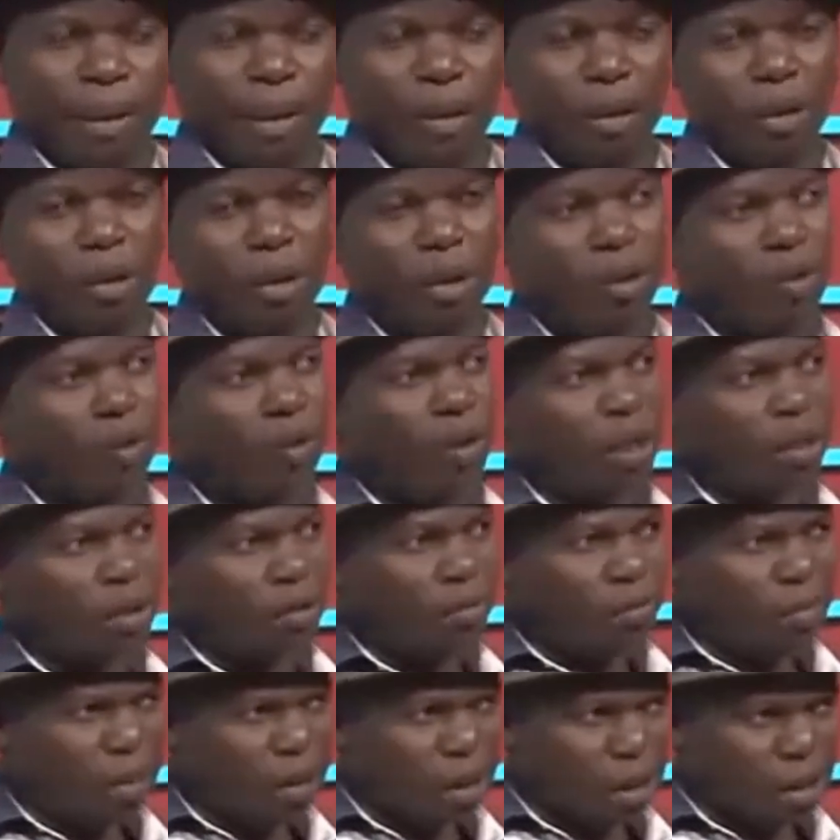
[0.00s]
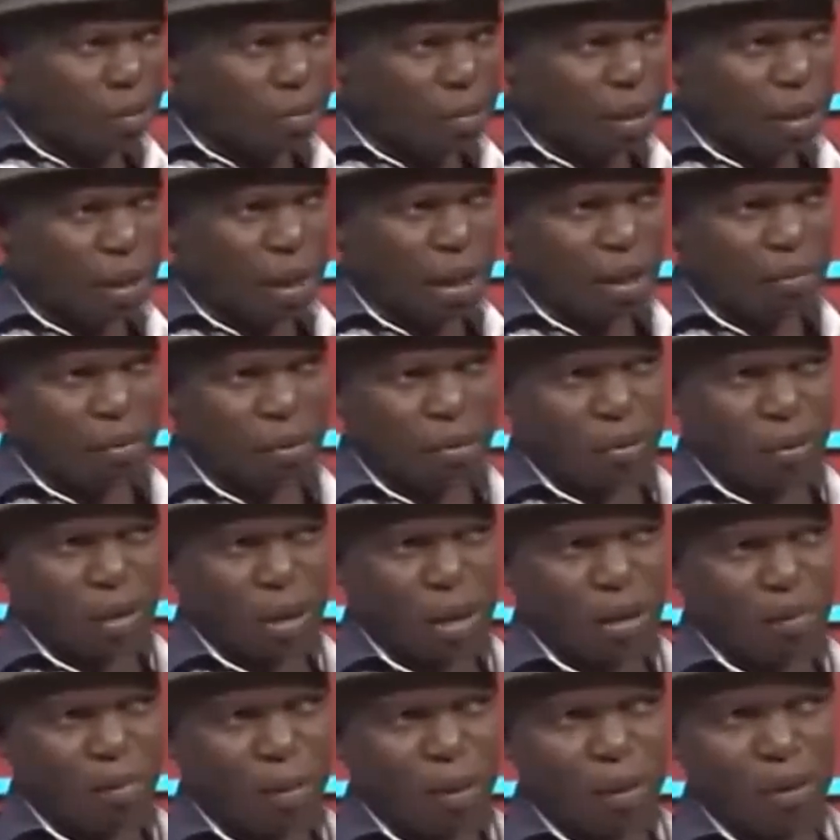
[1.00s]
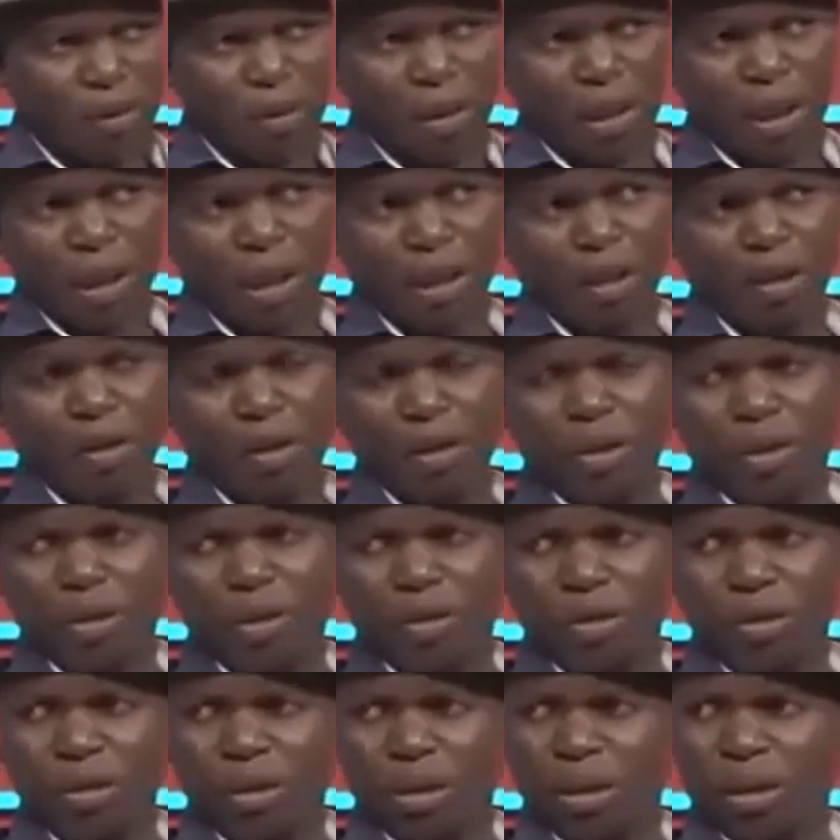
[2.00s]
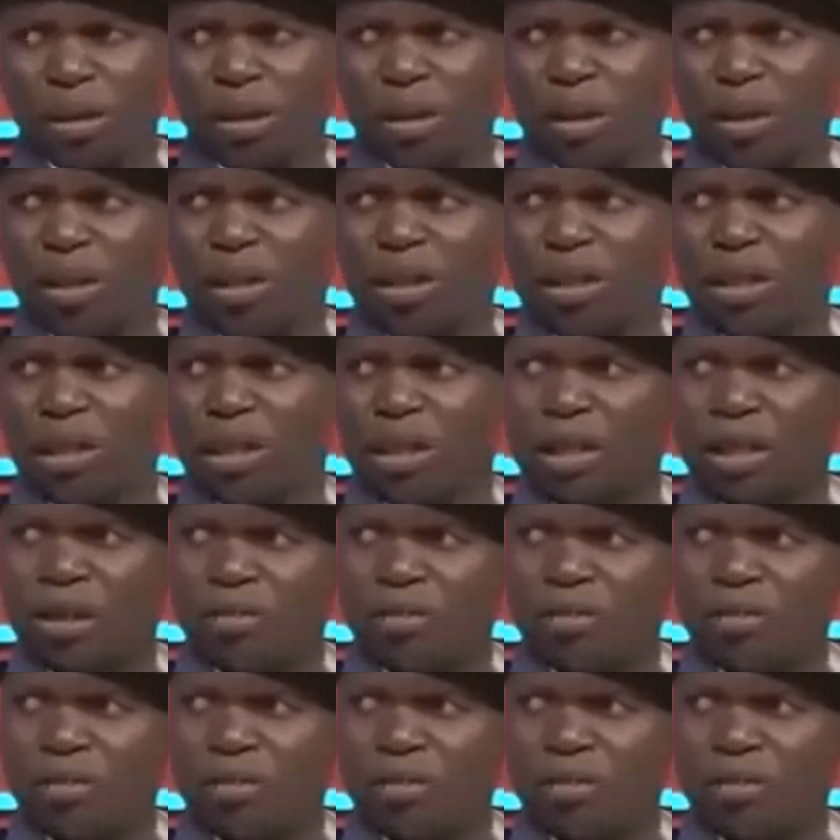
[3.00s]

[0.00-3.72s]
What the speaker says: Actually, what makes me come to that particular conclusion, it's a